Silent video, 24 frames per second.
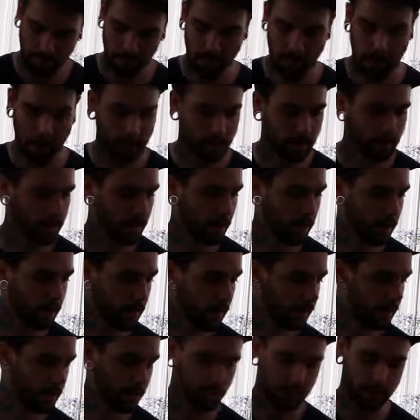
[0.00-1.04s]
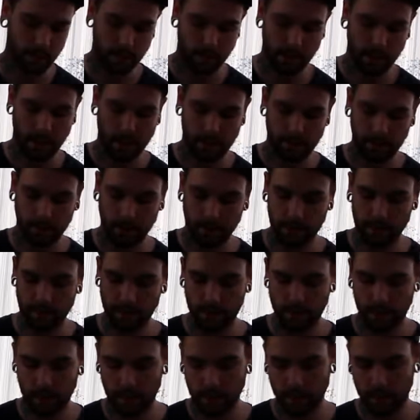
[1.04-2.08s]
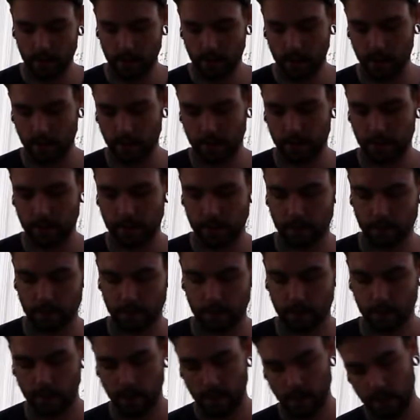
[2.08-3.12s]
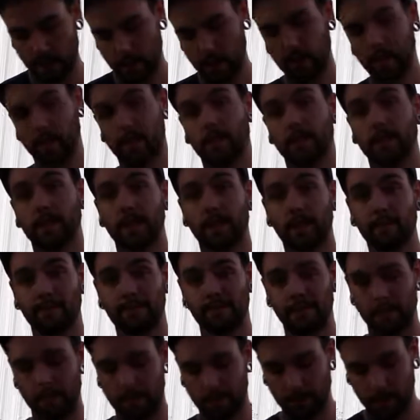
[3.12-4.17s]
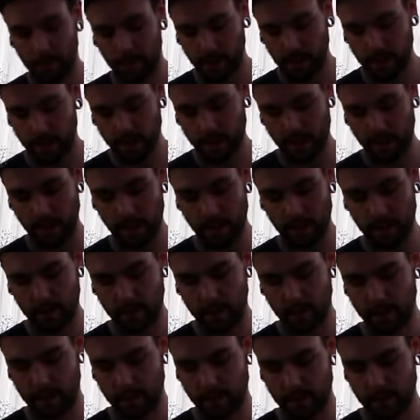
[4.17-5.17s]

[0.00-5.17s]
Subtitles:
Yeah, not much to it. I personally like to zap strap the legs together like